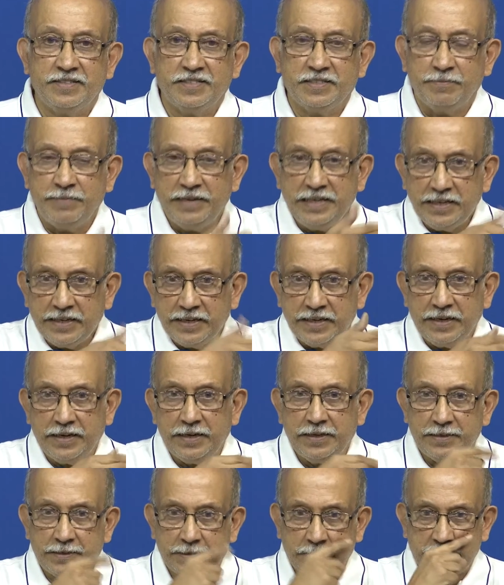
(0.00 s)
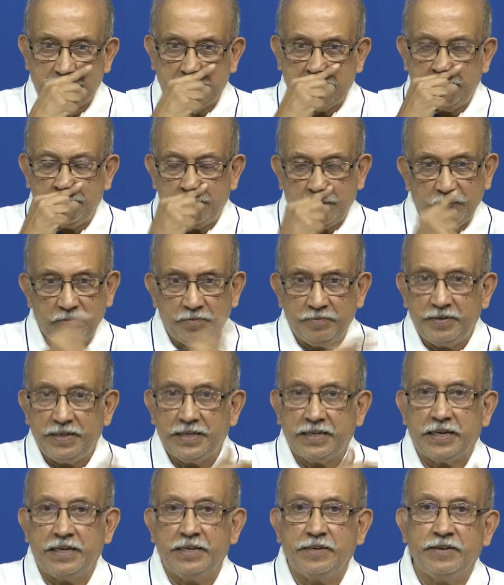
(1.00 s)
some internally that system now may
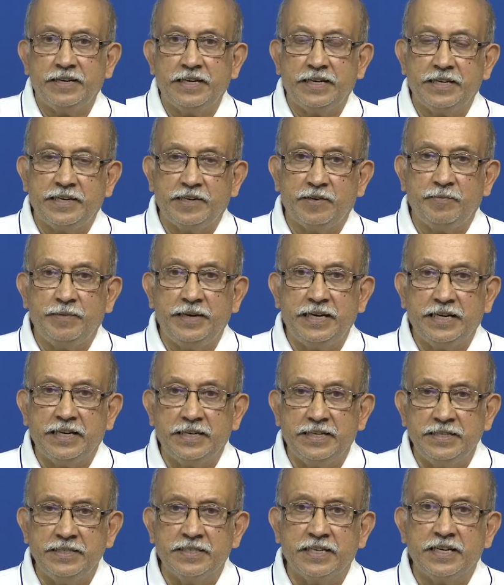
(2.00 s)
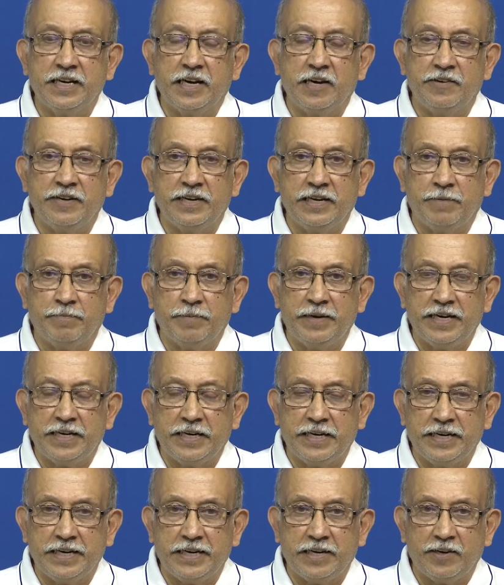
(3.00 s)
try to get into maintenance including
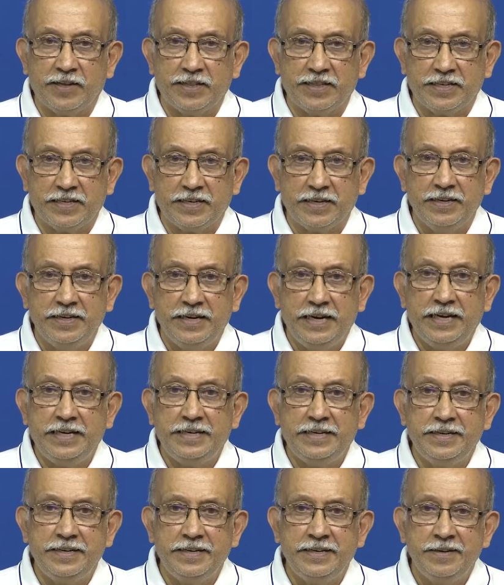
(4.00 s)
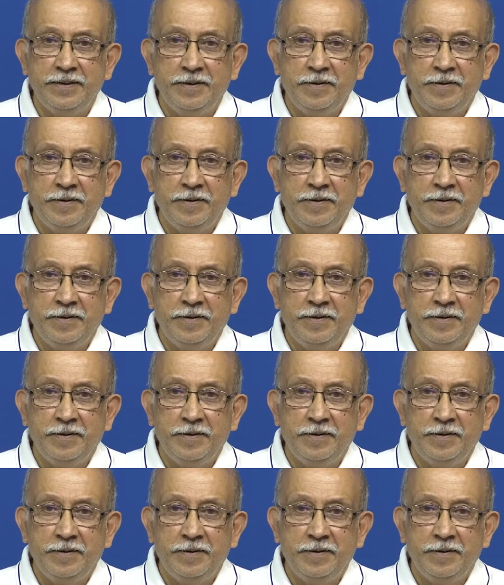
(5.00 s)
updating and all that and